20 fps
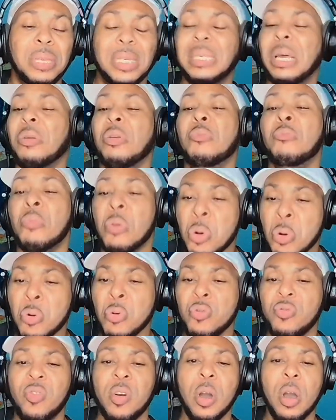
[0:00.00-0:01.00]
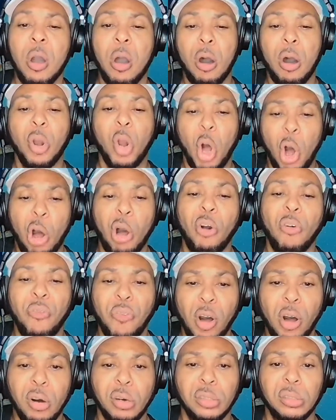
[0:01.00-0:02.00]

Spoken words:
That's how you move on all fours.